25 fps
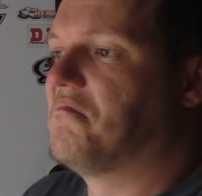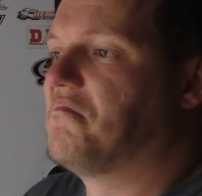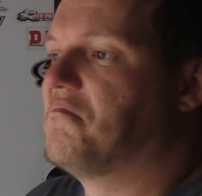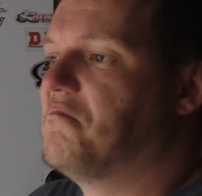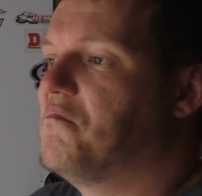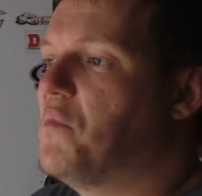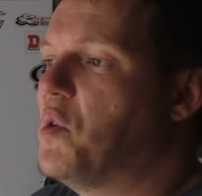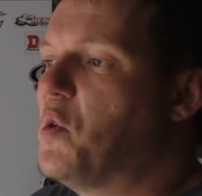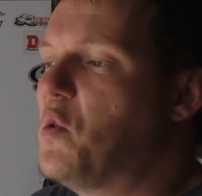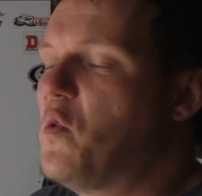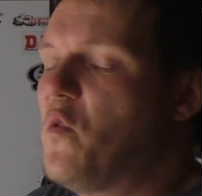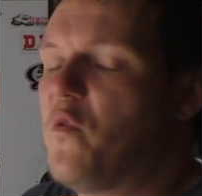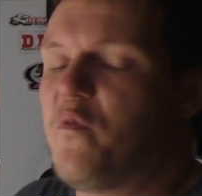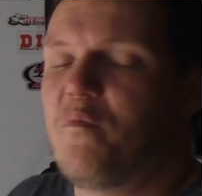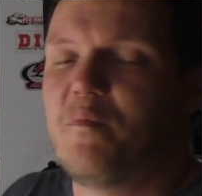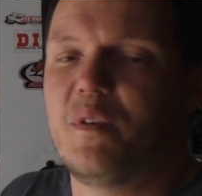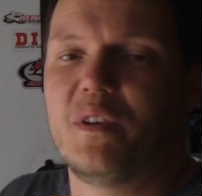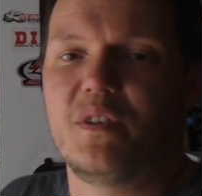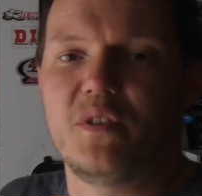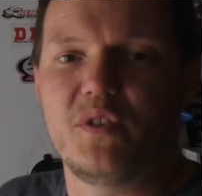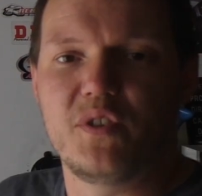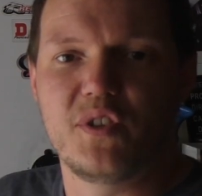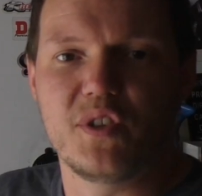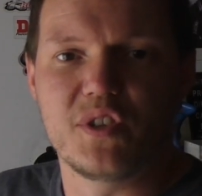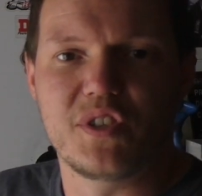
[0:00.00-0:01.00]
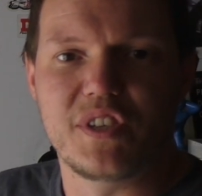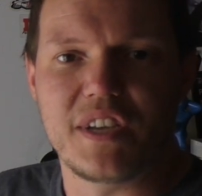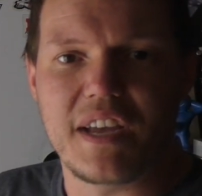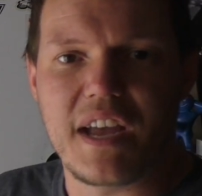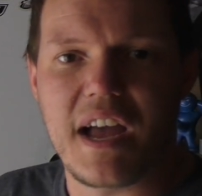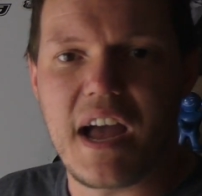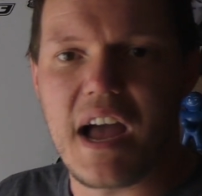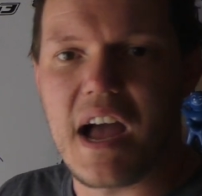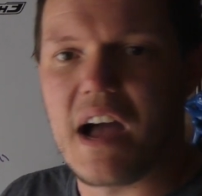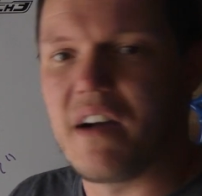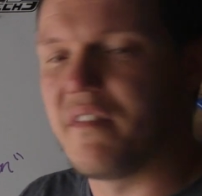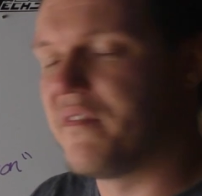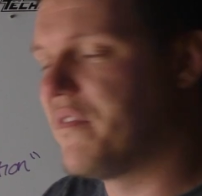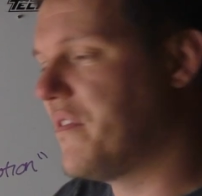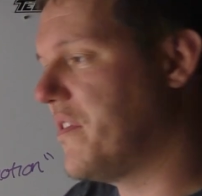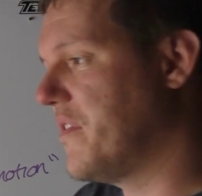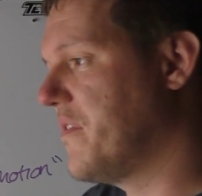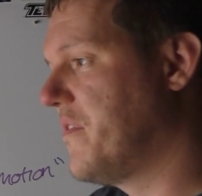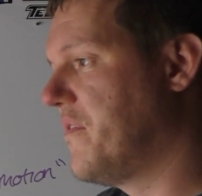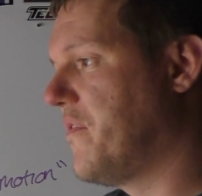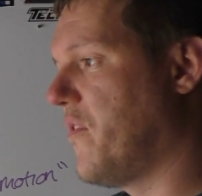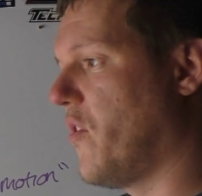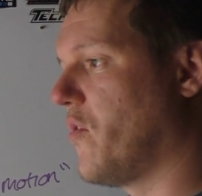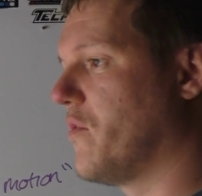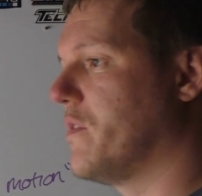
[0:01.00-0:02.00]
movement does it have
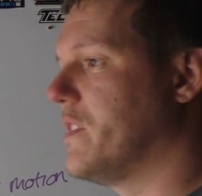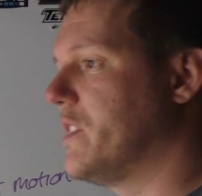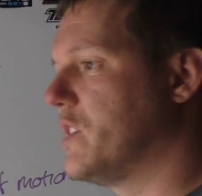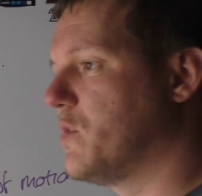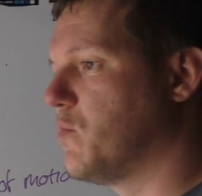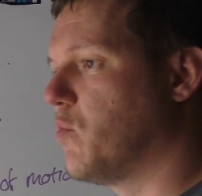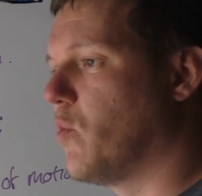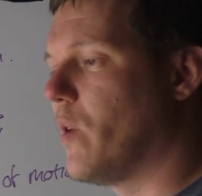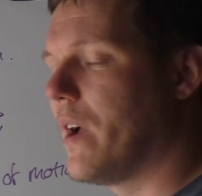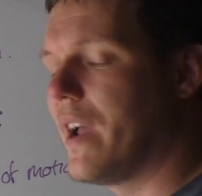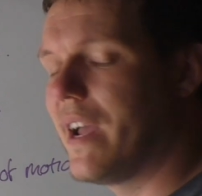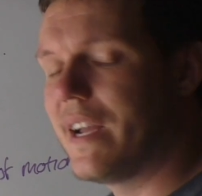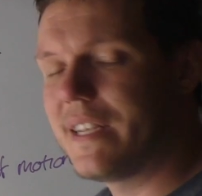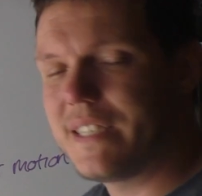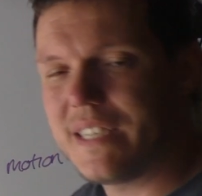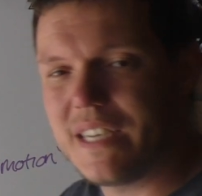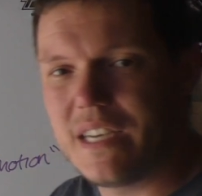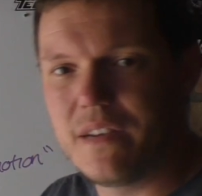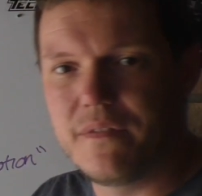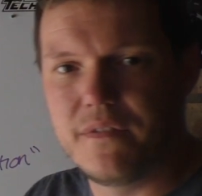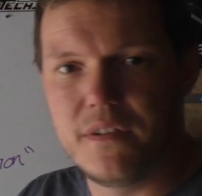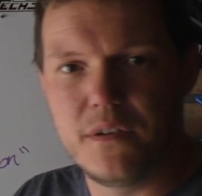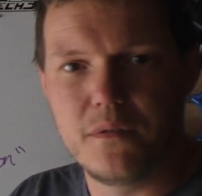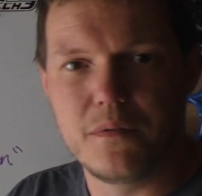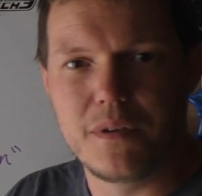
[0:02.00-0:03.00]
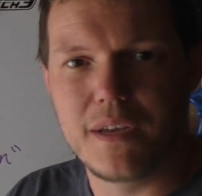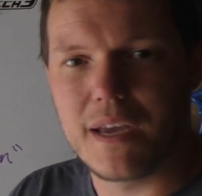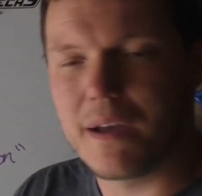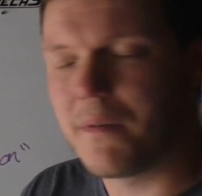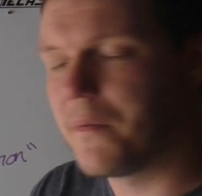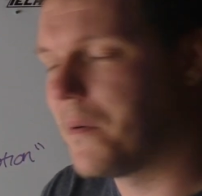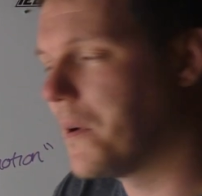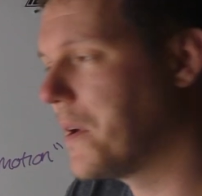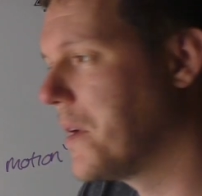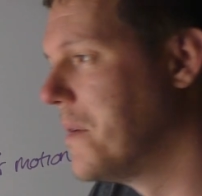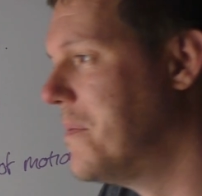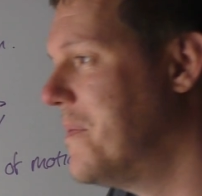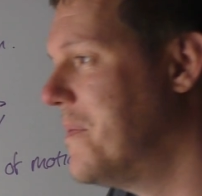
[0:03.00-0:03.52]
for its weight, if you get what